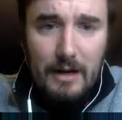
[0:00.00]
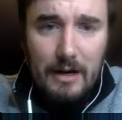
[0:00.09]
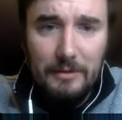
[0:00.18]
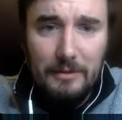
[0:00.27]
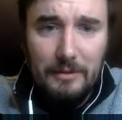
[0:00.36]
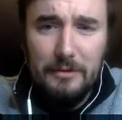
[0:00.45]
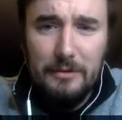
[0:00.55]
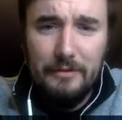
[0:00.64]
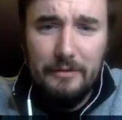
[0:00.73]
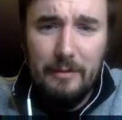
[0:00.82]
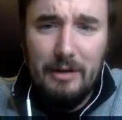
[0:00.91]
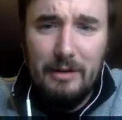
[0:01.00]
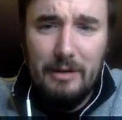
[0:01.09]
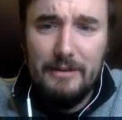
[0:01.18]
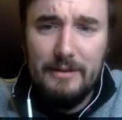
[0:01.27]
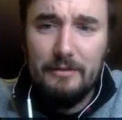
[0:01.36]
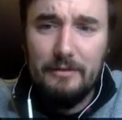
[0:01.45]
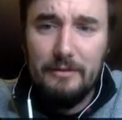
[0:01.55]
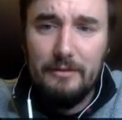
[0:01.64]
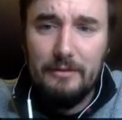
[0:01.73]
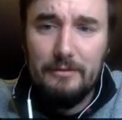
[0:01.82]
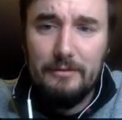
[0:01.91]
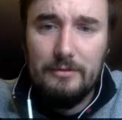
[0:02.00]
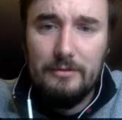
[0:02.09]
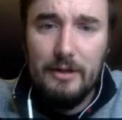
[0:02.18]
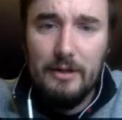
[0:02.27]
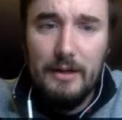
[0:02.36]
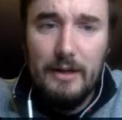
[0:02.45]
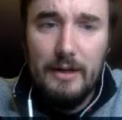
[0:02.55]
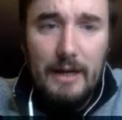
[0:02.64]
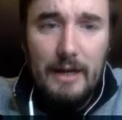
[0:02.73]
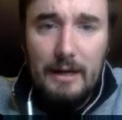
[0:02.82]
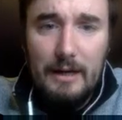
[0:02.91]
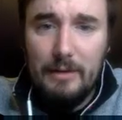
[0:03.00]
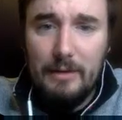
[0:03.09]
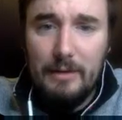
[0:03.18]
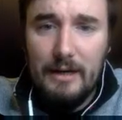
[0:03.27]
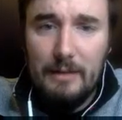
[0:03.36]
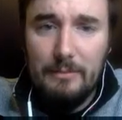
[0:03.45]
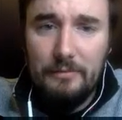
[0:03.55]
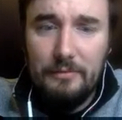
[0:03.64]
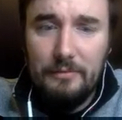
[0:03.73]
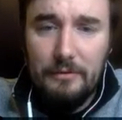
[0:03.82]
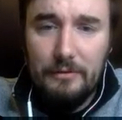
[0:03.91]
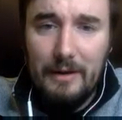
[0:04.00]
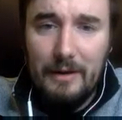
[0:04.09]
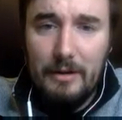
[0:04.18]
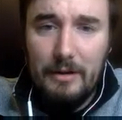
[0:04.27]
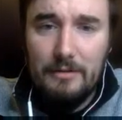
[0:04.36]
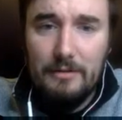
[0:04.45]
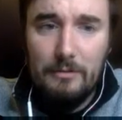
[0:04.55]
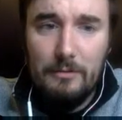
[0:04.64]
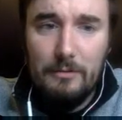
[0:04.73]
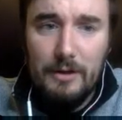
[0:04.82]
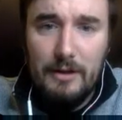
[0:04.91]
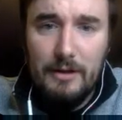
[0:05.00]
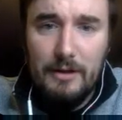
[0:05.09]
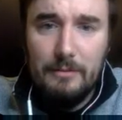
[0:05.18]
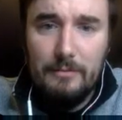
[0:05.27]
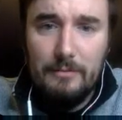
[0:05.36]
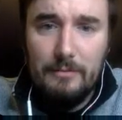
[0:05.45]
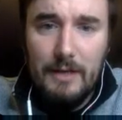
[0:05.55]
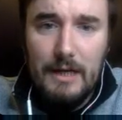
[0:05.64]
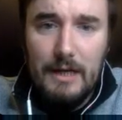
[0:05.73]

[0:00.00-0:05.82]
It's really cool to see how prominent it is on this shark. But this feels vibrations in the water column,